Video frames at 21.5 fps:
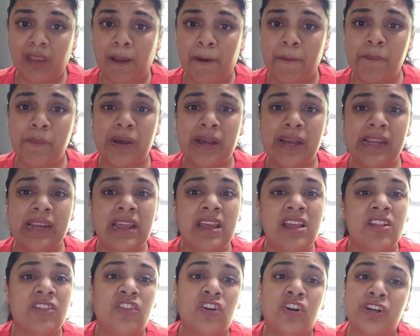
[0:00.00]
But
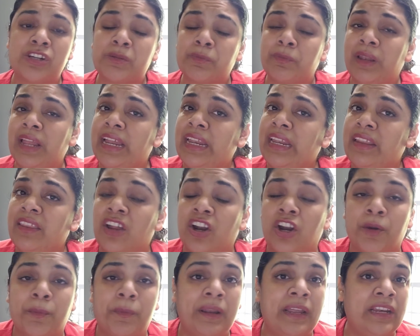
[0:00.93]
there
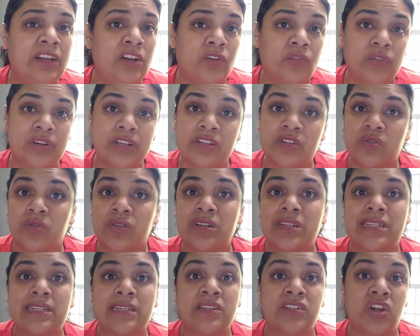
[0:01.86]
are plenty of
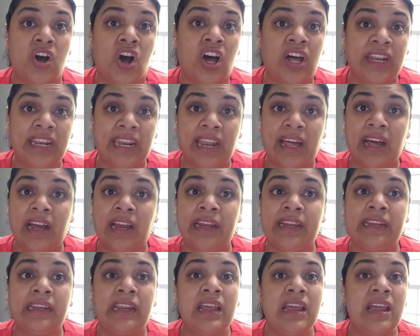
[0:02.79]
resources
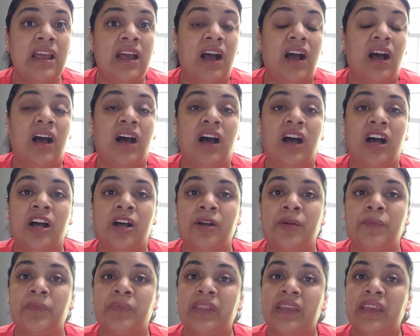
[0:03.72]
online,
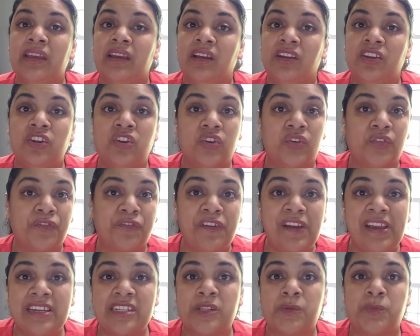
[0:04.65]

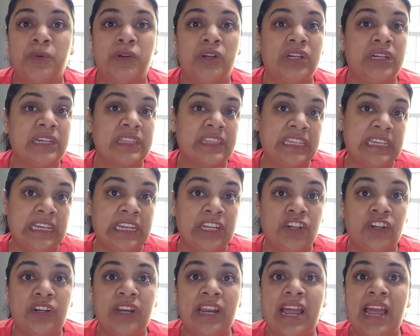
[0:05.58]
Facebook, the
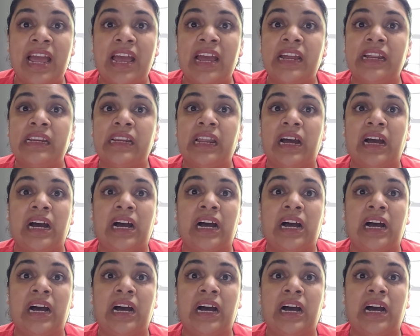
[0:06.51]
internet.